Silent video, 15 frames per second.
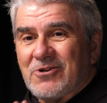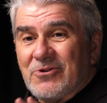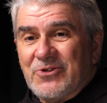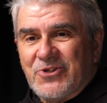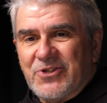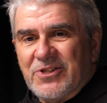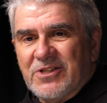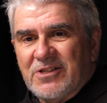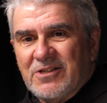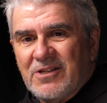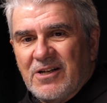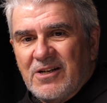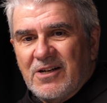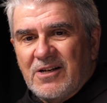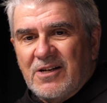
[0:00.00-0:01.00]

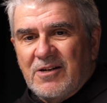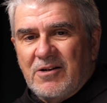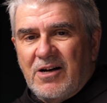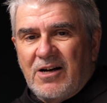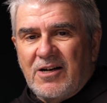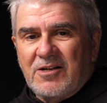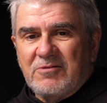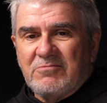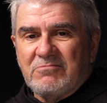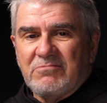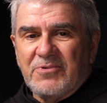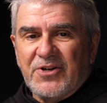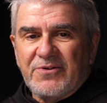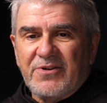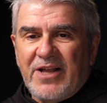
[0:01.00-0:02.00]
Christian,
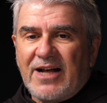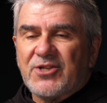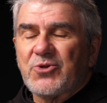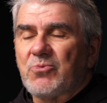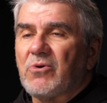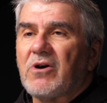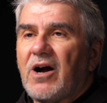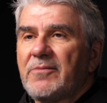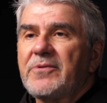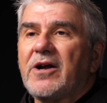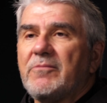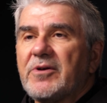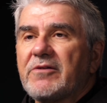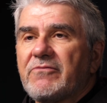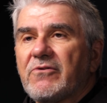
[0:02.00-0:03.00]
but that's where I'm
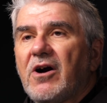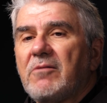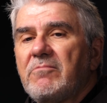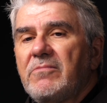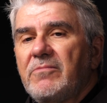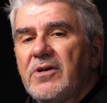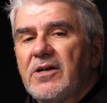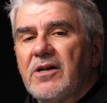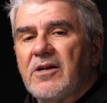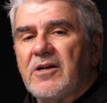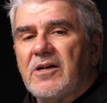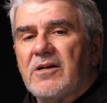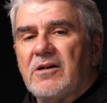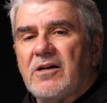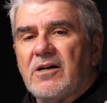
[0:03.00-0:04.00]
coming from.
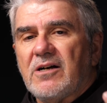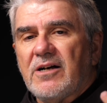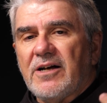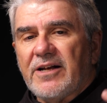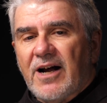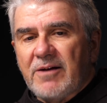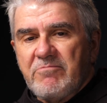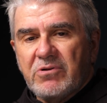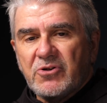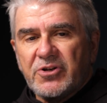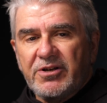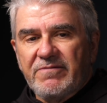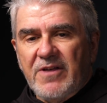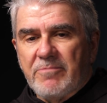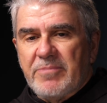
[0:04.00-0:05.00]
And I
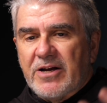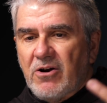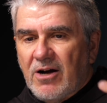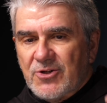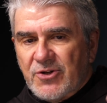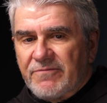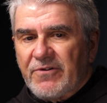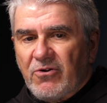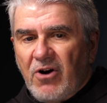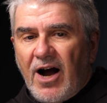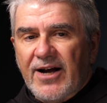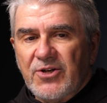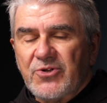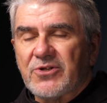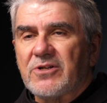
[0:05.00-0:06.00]
believe that because of
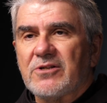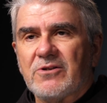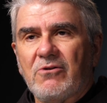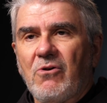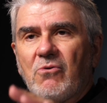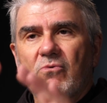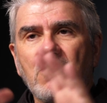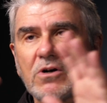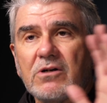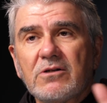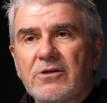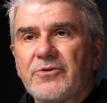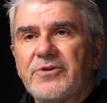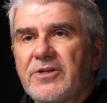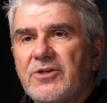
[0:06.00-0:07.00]
Christ, the whole
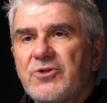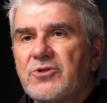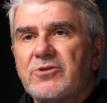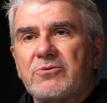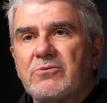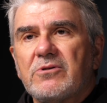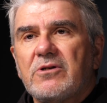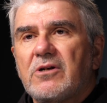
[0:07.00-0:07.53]
world is